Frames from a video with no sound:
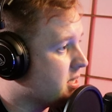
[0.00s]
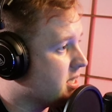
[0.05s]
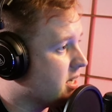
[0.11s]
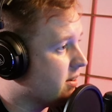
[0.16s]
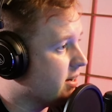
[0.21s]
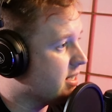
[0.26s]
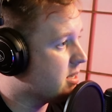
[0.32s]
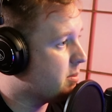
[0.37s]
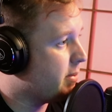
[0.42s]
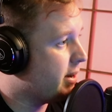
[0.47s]

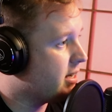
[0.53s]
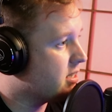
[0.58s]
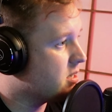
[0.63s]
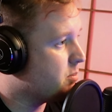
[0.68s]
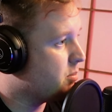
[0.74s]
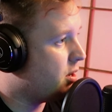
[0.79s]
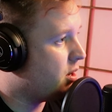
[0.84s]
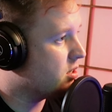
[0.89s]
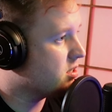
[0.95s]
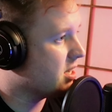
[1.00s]
series of medicine
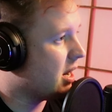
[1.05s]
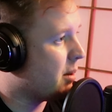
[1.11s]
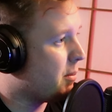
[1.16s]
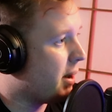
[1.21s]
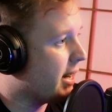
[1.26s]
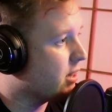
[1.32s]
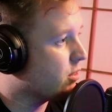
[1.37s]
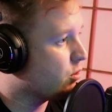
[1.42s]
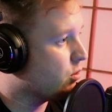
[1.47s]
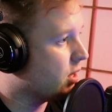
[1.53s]
balls, and I
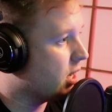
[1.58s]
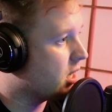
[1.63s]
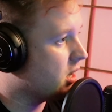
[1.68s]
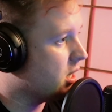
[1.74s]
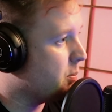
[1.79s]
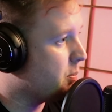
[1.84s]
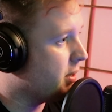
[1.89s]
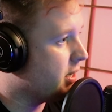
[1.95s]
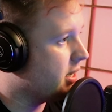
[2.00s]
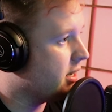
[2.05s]
might throw that
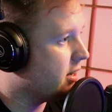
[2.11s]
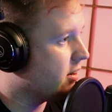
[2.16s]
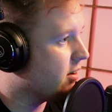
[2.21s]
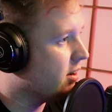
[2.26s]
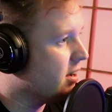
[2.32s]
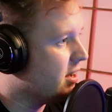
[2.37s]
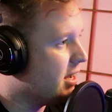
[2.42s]
clip in here.